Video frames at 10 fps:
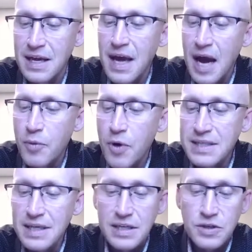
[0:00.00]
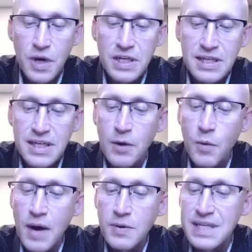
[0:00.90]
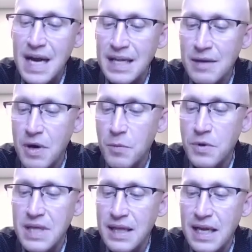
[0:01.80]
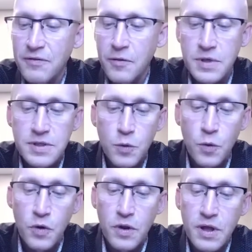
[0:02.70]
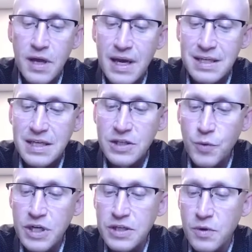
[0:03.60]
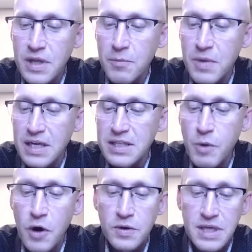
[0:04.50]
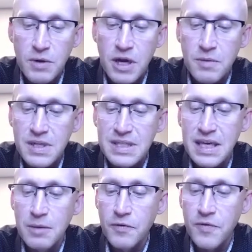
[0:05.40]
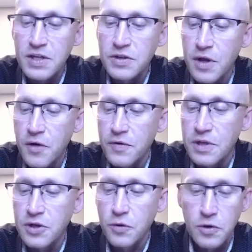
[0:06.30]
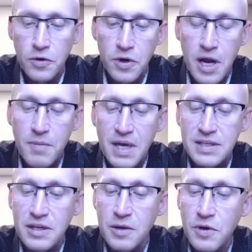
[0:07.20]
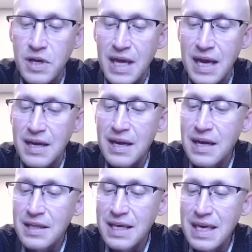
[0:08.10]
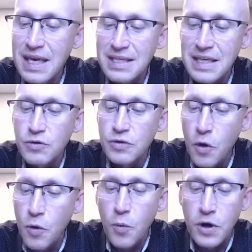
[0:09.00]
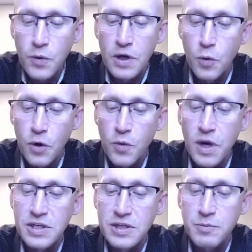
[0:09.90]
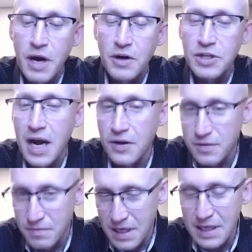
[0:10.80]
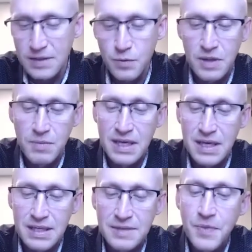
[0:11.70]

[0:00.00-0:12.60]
I process situations like, why was daddy in bed with that lady from the school? In situations where they have been exposed, I recommend seeking professional help for the children to learn how best to communicate. The key is that you don't want to ignore questions by your child. I think that's one of the big keys.